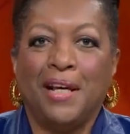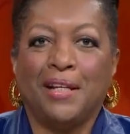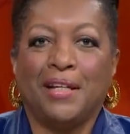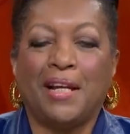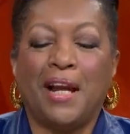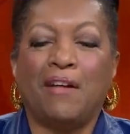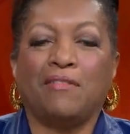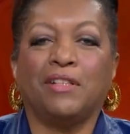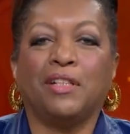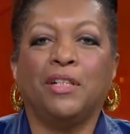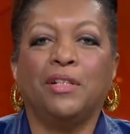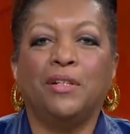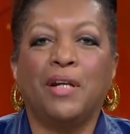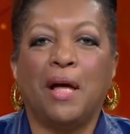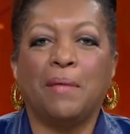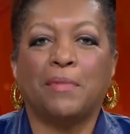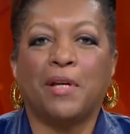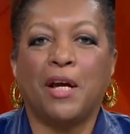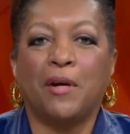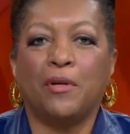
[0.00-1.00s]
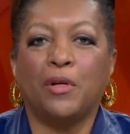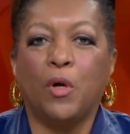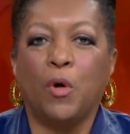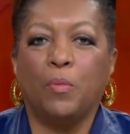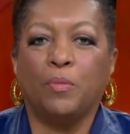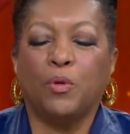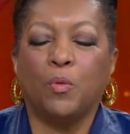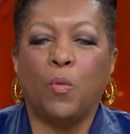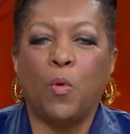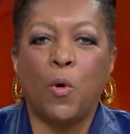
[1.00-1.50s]
Good afternoon, I'm Karen
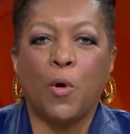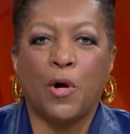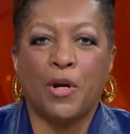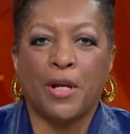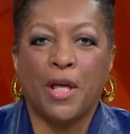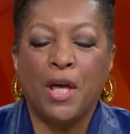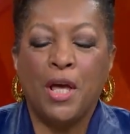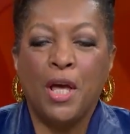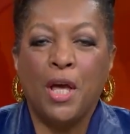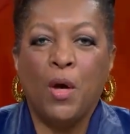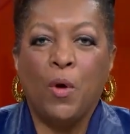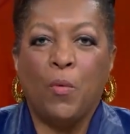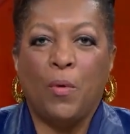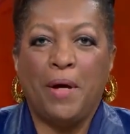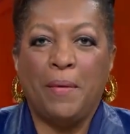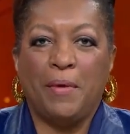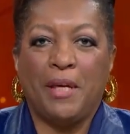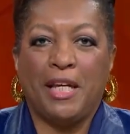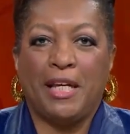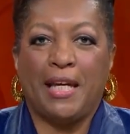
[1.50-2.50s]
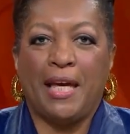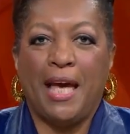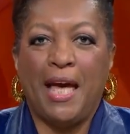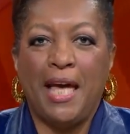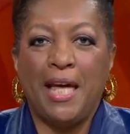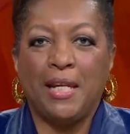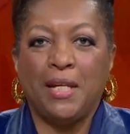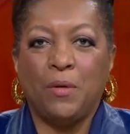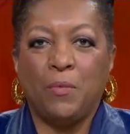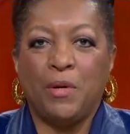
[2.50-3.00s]
Holmes Ward. We
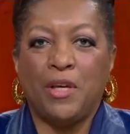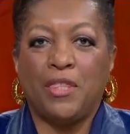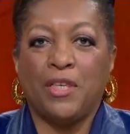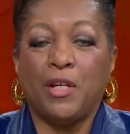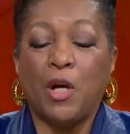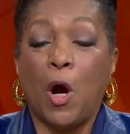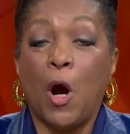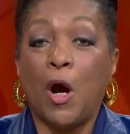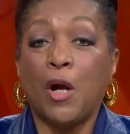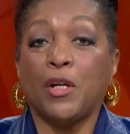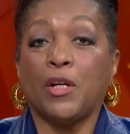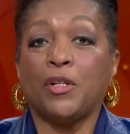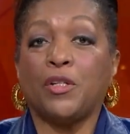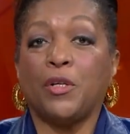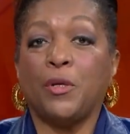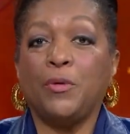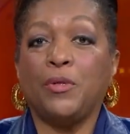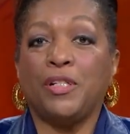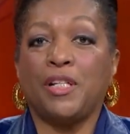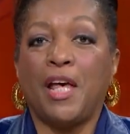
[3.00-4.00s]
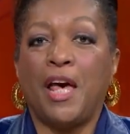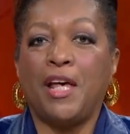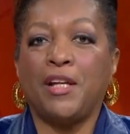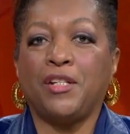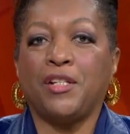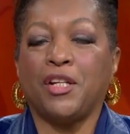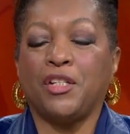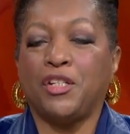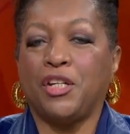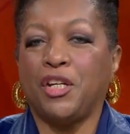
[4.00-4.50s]
begin with an artist who
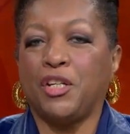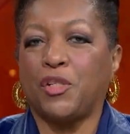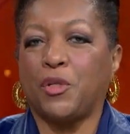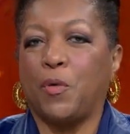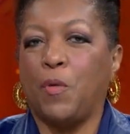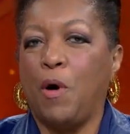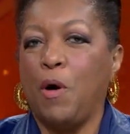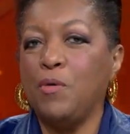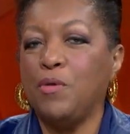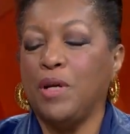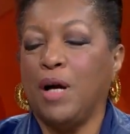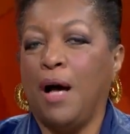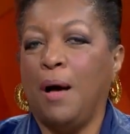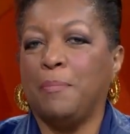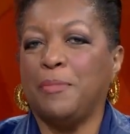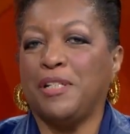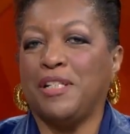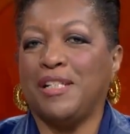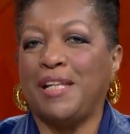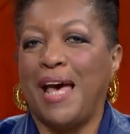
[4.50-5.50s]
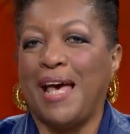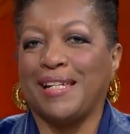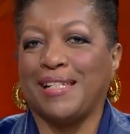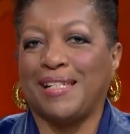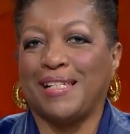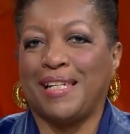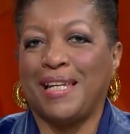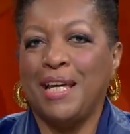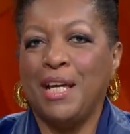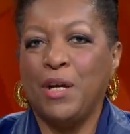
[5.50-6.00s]
says she is, quote,
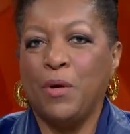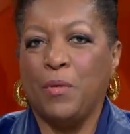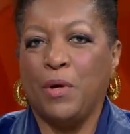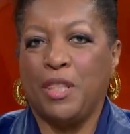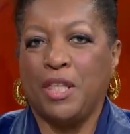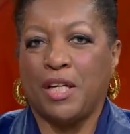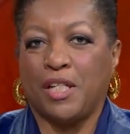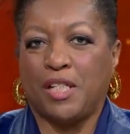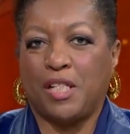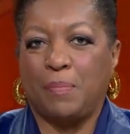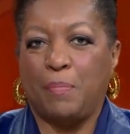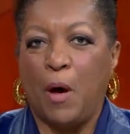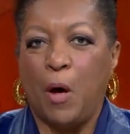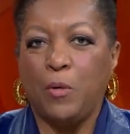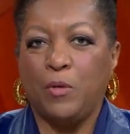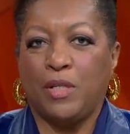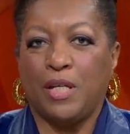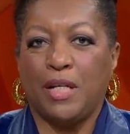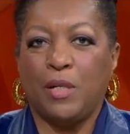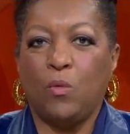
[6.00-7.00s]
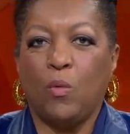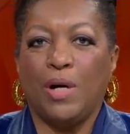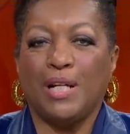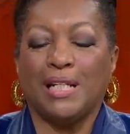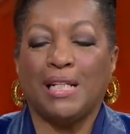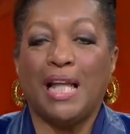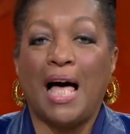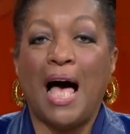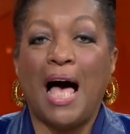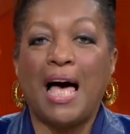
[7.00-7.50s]
obsessed with exposing what
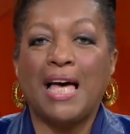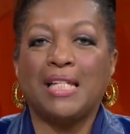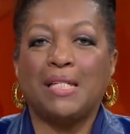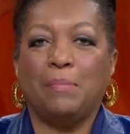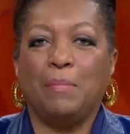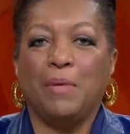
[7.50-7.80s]
lies